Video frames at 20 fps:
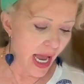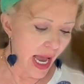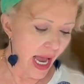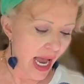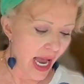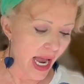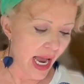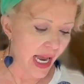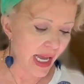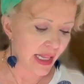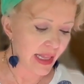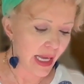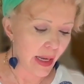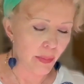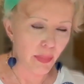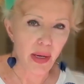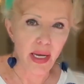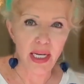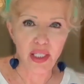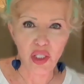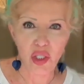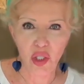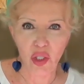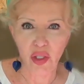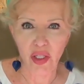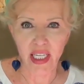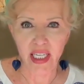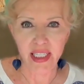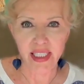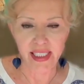And that person on
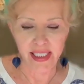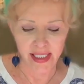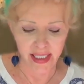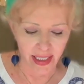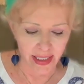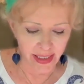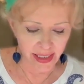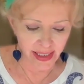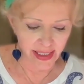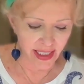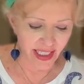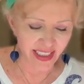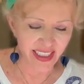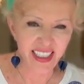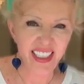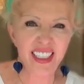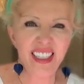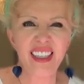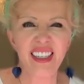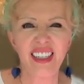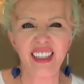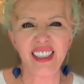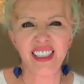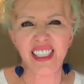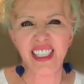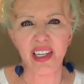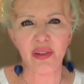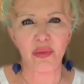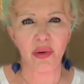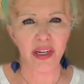the other side is saying, "Oh,
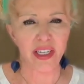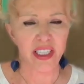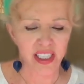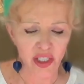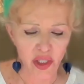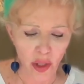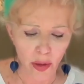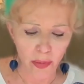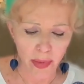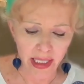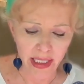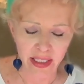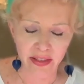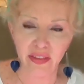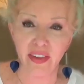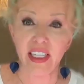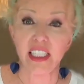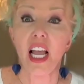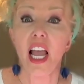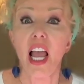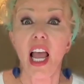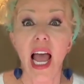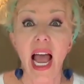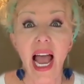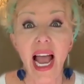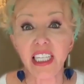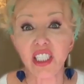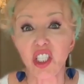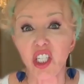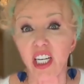don't worry, stop making a fuss.
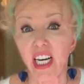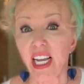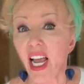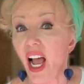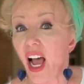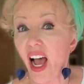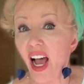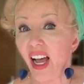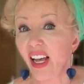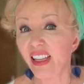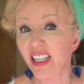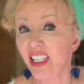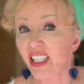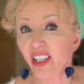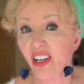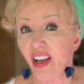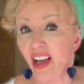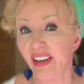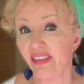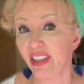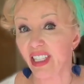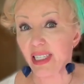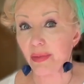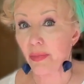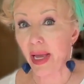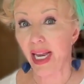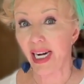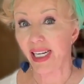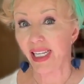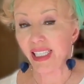Actually, I think you're having a
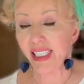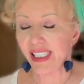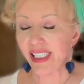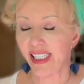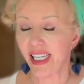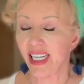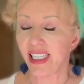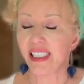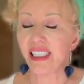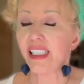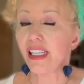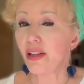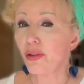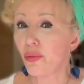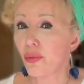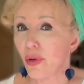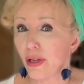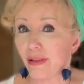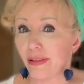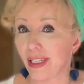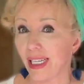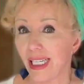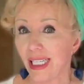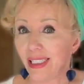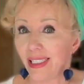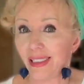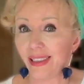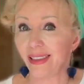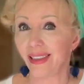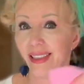panic attack. Don't worry,
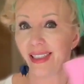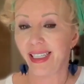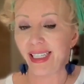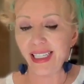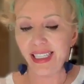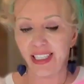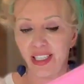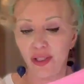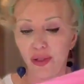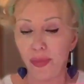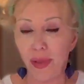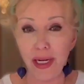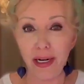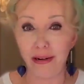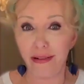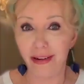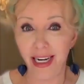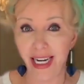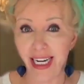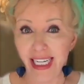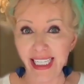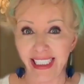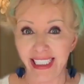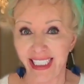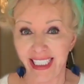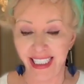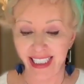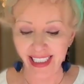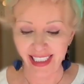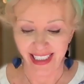you'll be all right.
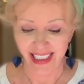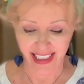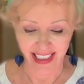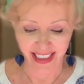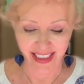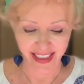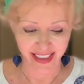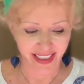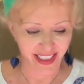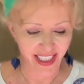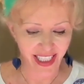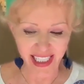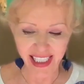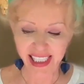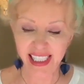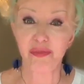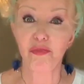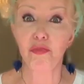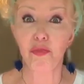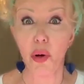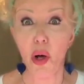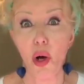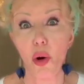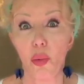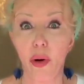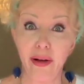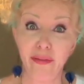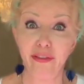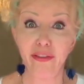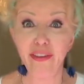Just put
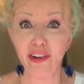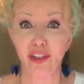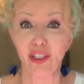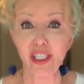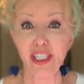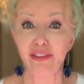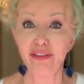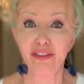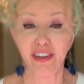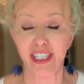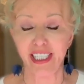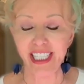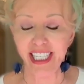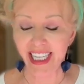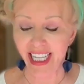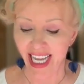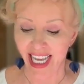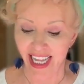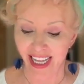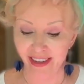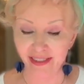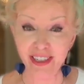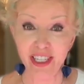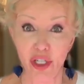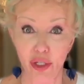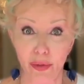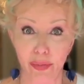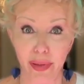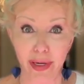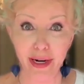one foot in front of the other and
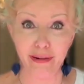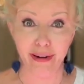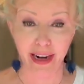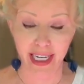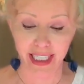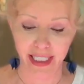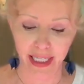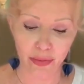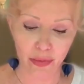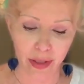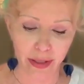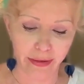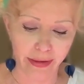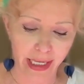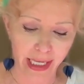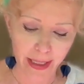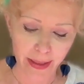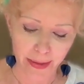you'll be all right, don't worry."